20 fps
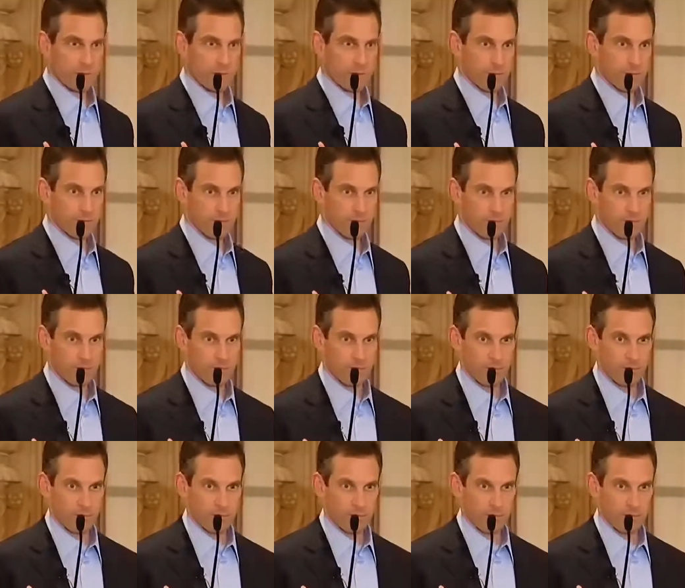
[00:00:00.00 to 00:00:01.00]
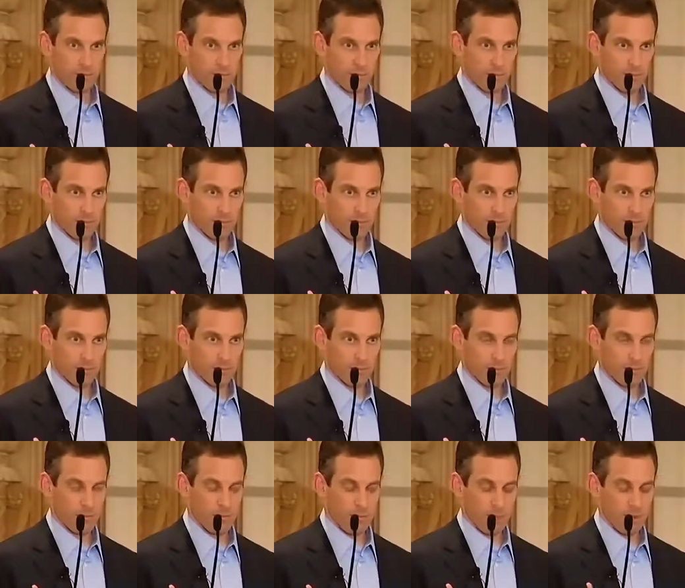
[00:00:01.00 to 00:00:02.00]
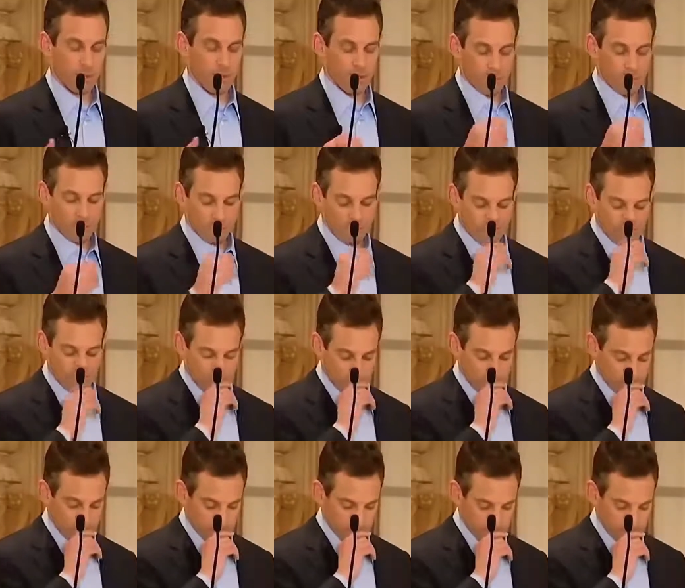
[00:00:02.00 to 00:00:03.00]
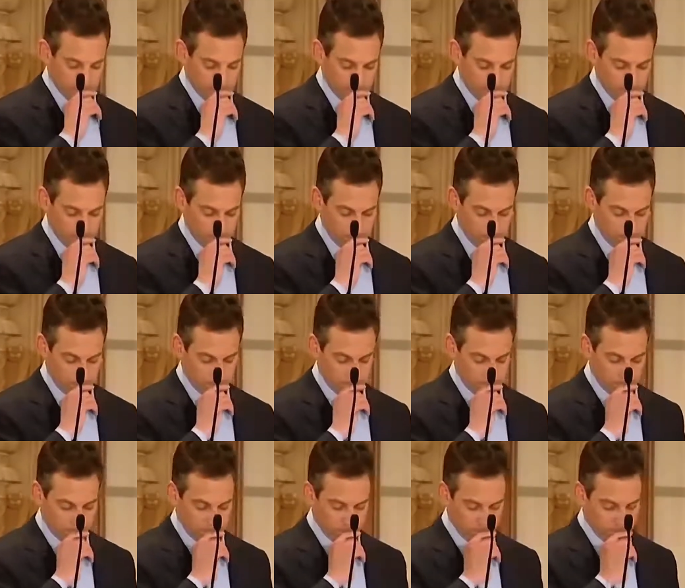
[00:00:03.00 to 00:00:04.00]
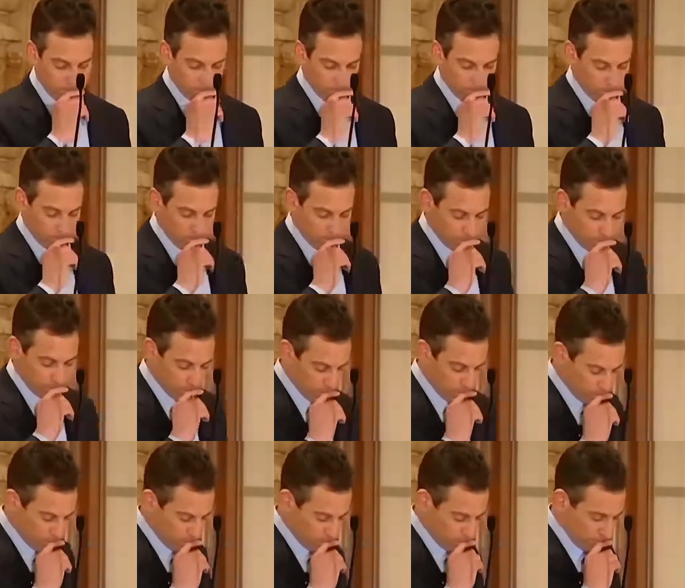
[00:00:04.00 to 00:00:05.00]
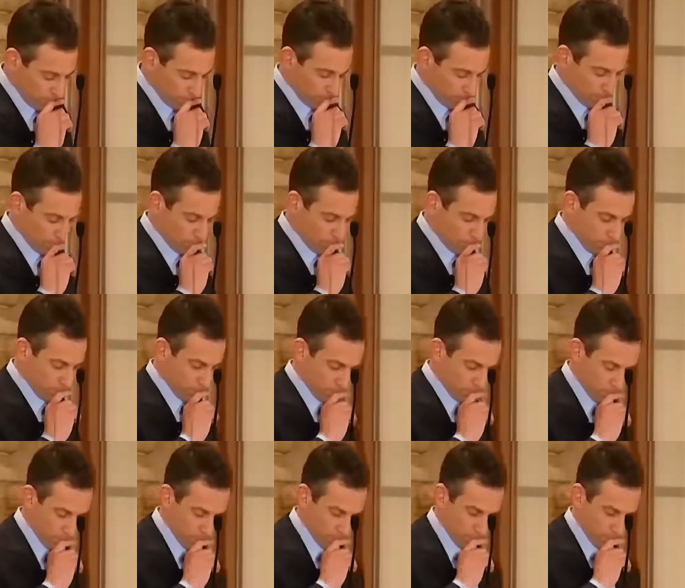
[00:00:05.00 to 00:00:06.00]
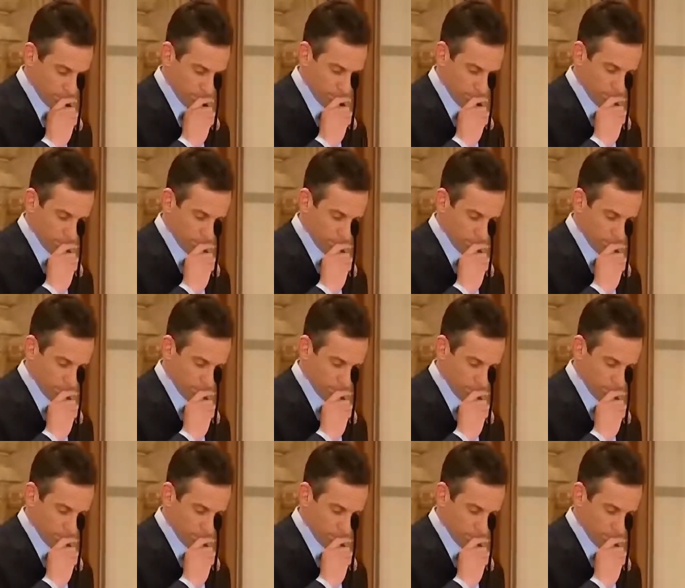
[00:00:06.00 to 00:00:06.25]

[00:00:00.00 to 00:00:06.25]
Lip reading: No one is speaking in this clip.